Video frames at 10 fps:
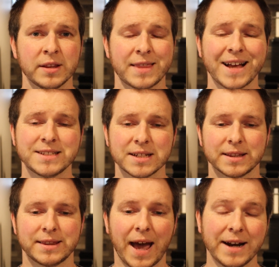
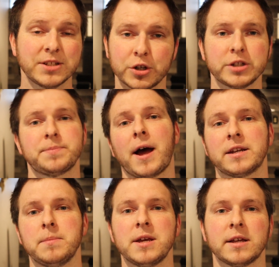That is a good spot
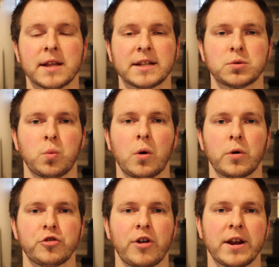to be in. That's what
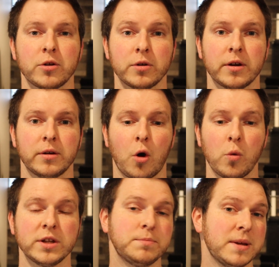we're trying to
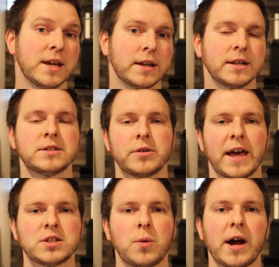always be in. And so
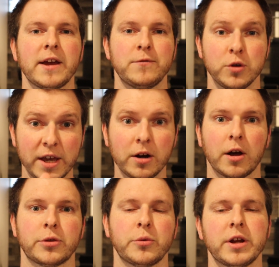that's why if you get
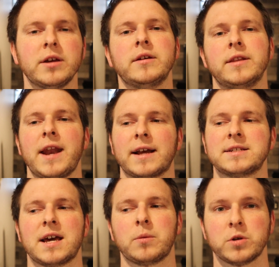all 3, the
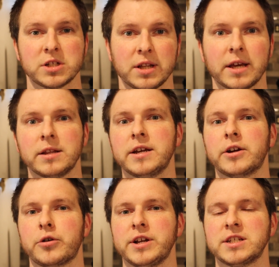next time we're slightly
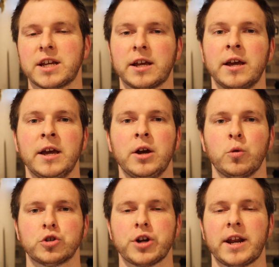increasing.
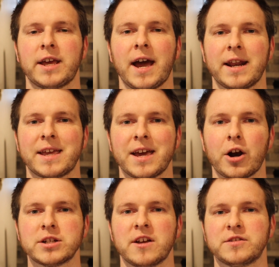We're trying to kind of get
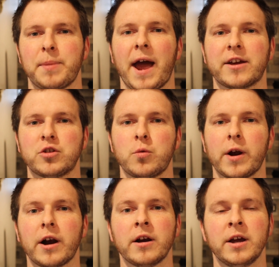ourselves back to
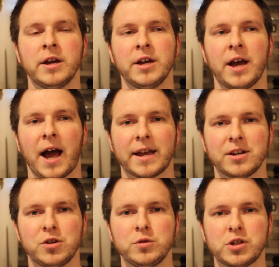where I
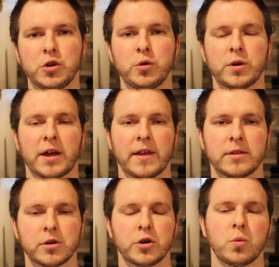can do 2, and on
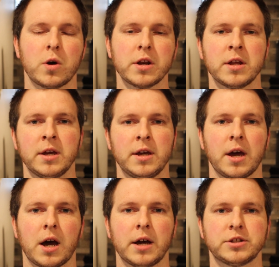that third one,
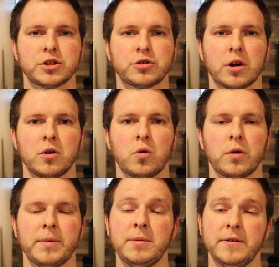it's a struggle.
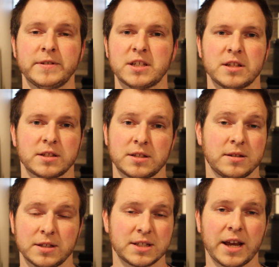Or maybe if it's
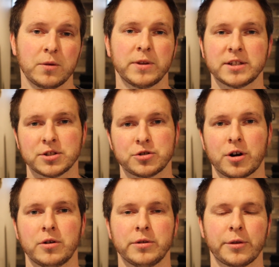the second one that's a
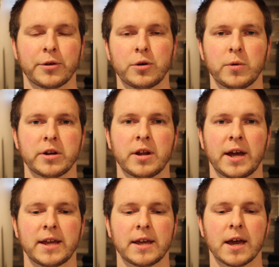struggle and the third one
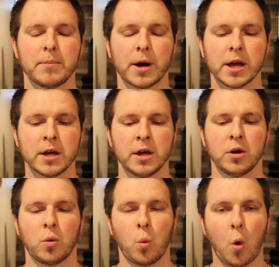I can get, but
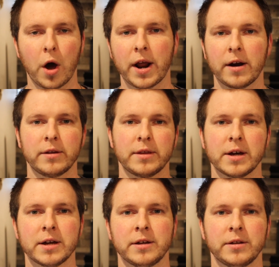1 out of
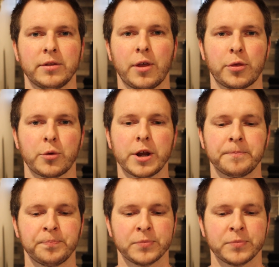the 3.